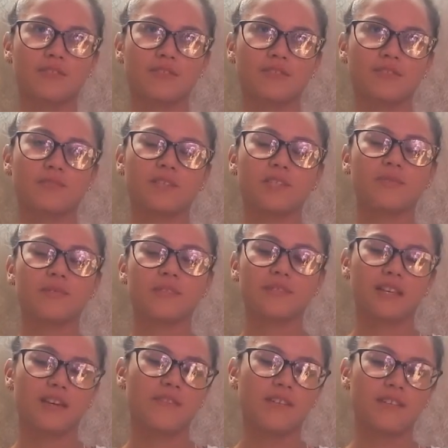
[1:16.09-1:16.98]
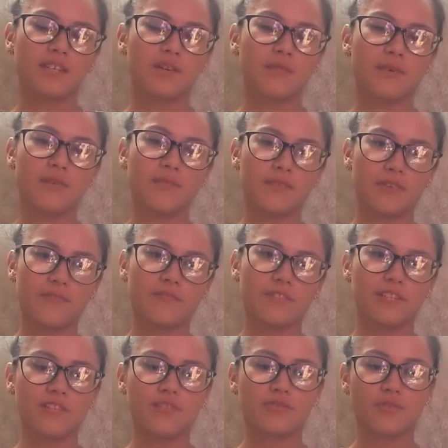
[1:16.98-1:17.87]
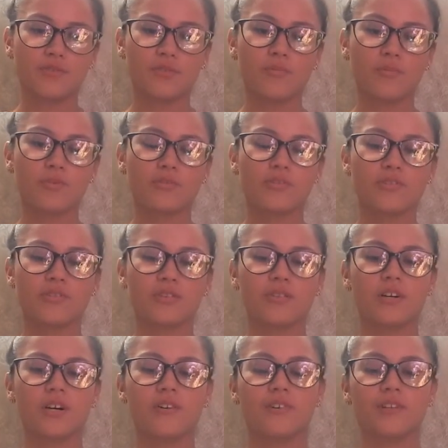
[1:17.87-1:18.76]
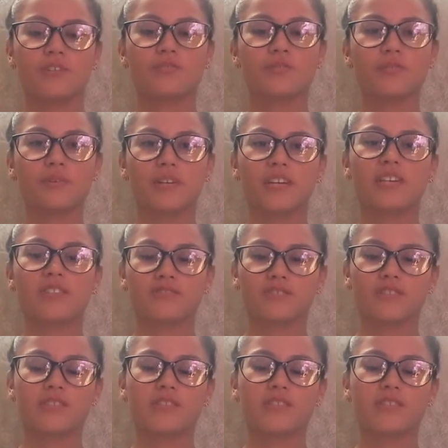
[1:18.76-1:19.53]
so it's between 70 and 150, it's normal, so I don't need to put extra